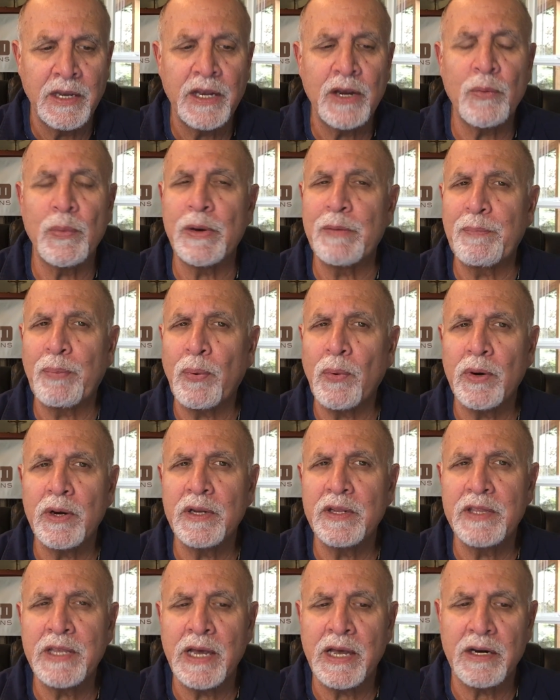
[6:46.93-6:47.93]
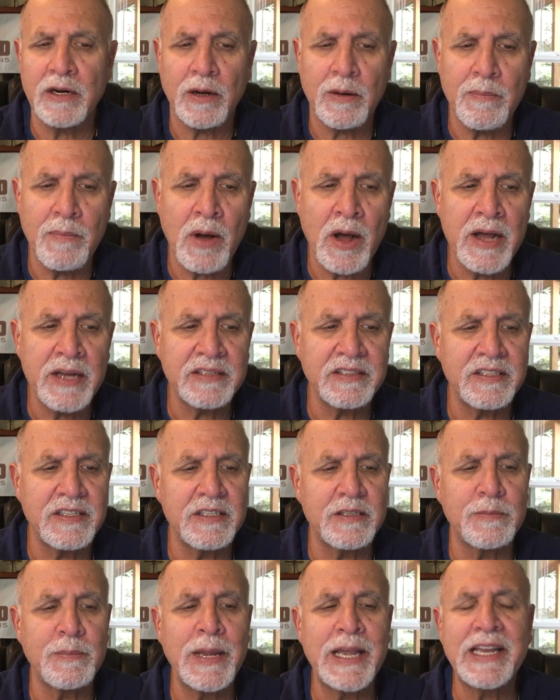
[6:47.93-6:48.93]
He reported that Hamas
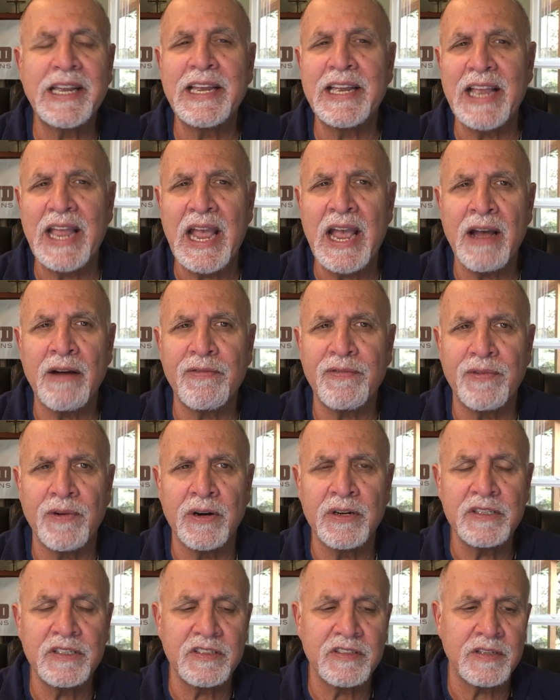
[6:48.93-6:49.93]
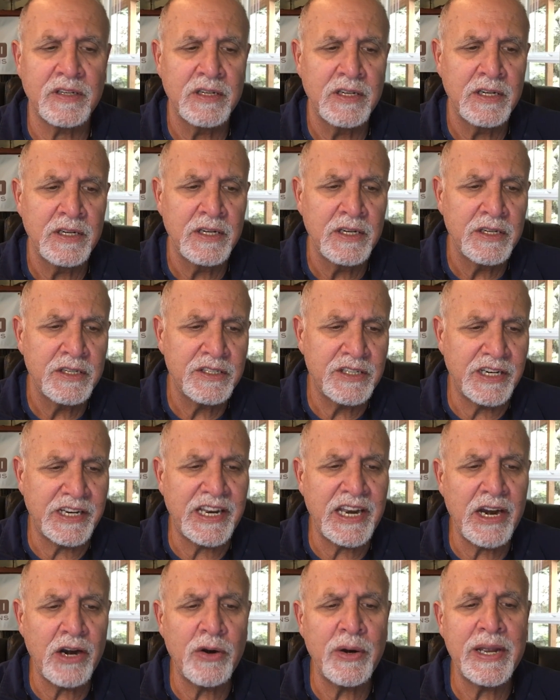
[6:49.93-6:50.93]
is making efforts to
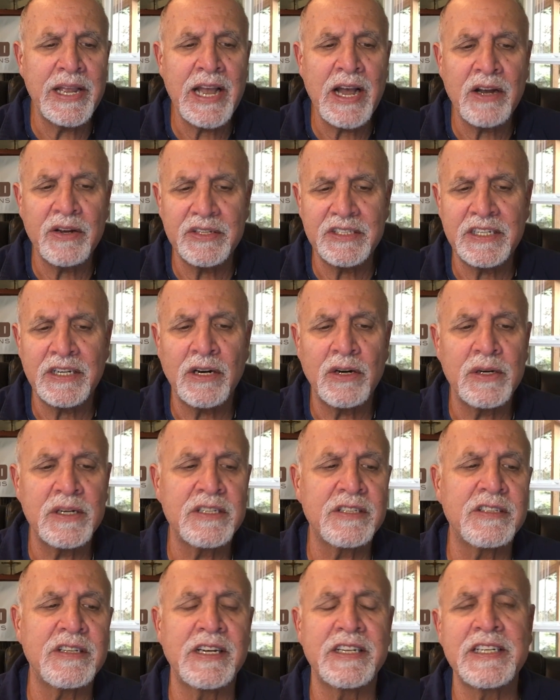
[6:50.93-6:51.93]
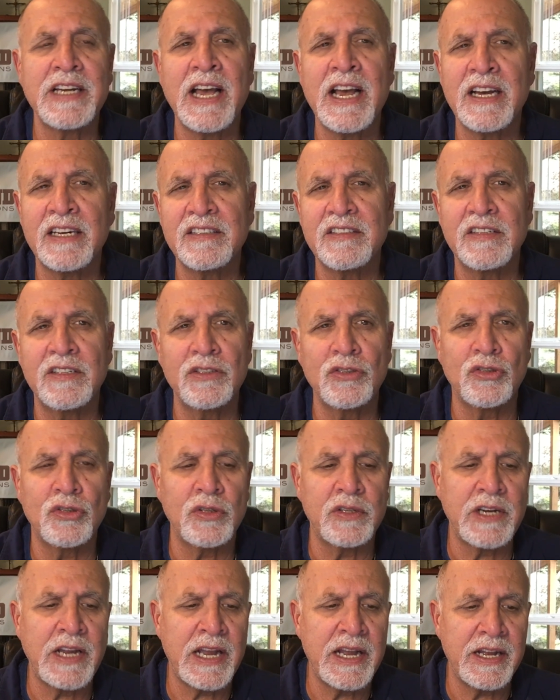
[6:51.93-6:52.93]
carry out terrorist attacks in
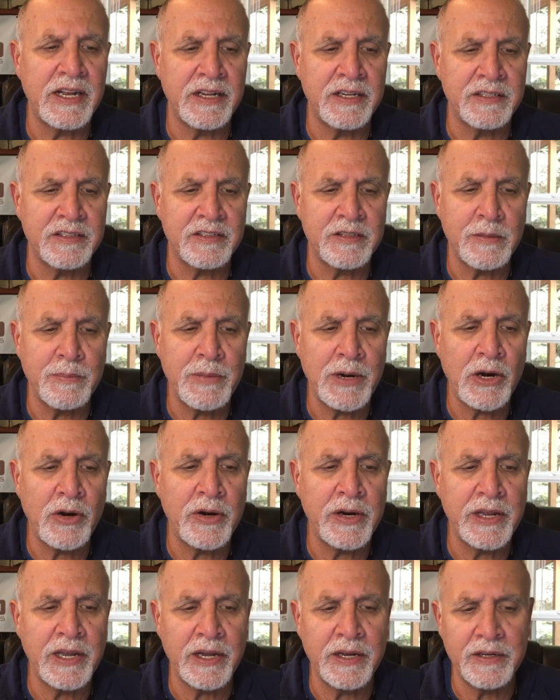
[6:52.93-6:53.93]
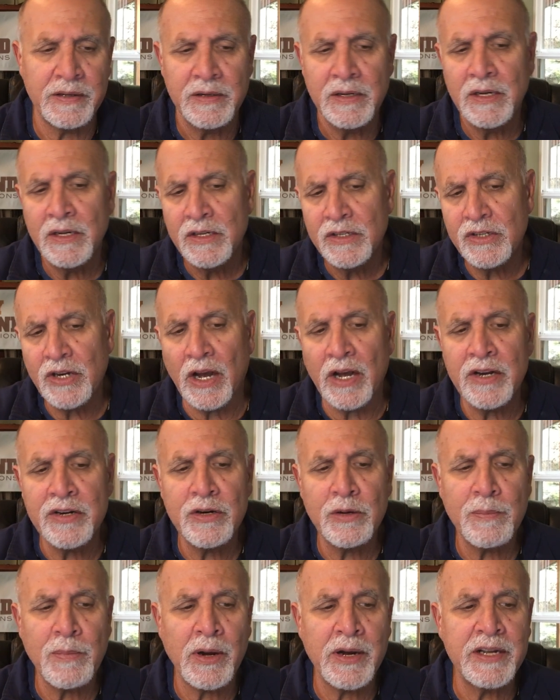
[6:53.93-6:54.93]
Judea and Samaria to
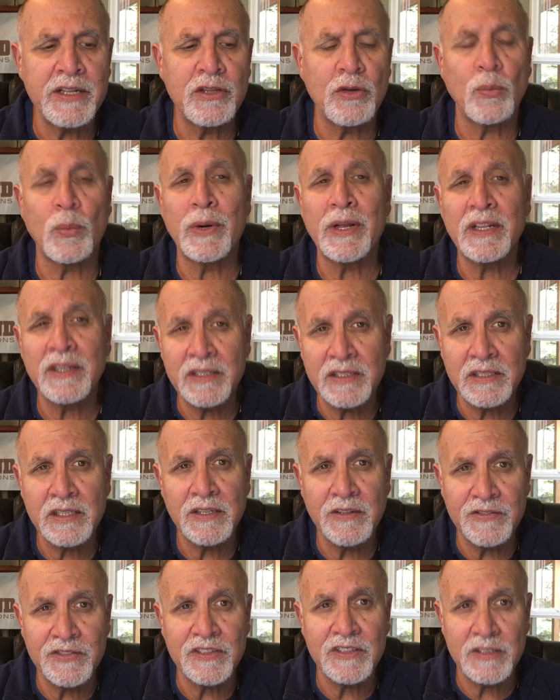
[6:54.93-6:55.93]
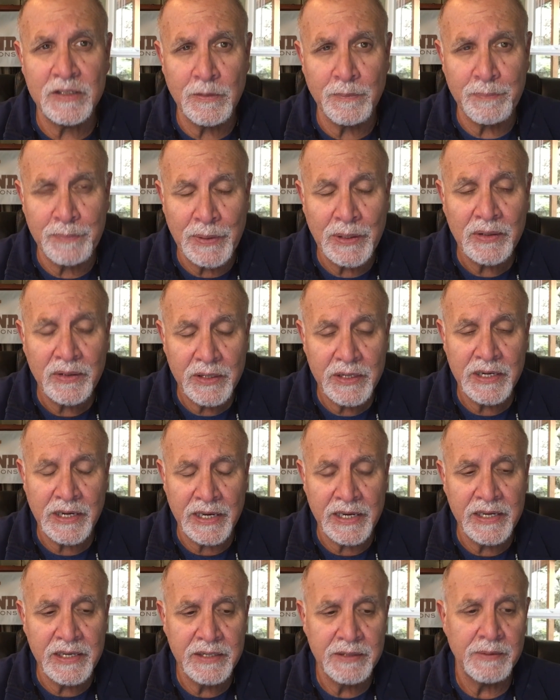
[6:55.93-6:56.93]
undermine the relative
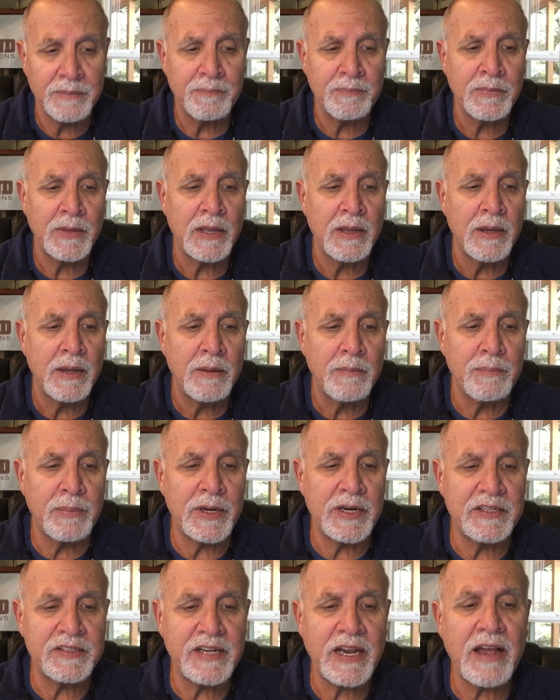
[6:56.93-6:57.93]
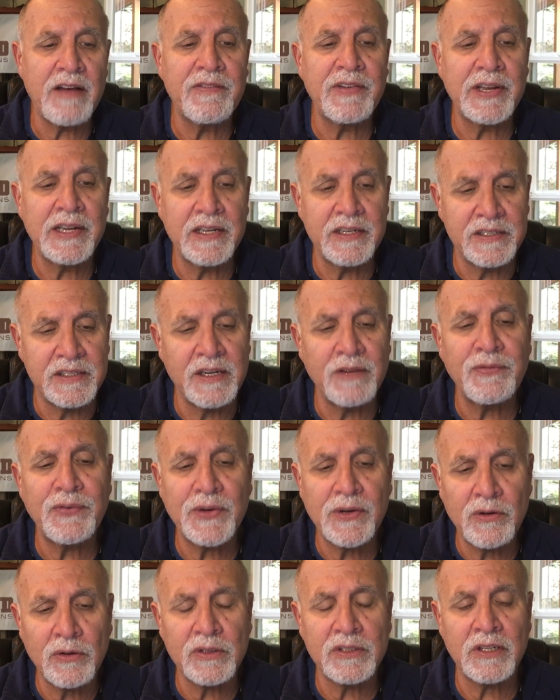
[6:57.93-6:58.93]
stability, but is having a
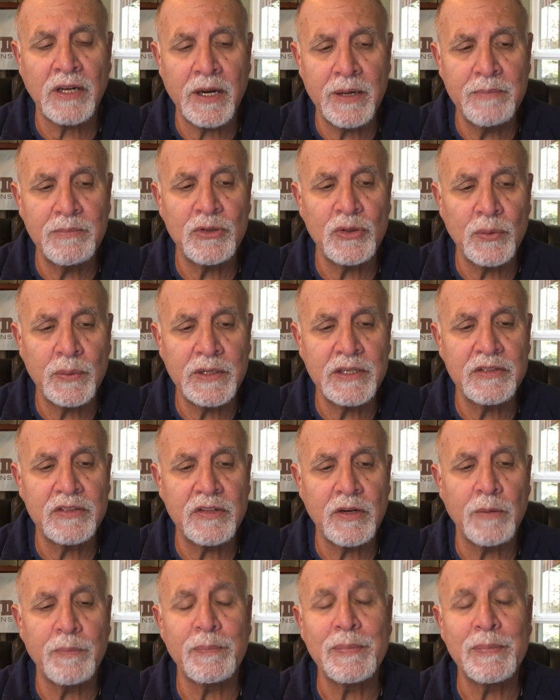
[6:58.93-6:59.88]
difficult time doing so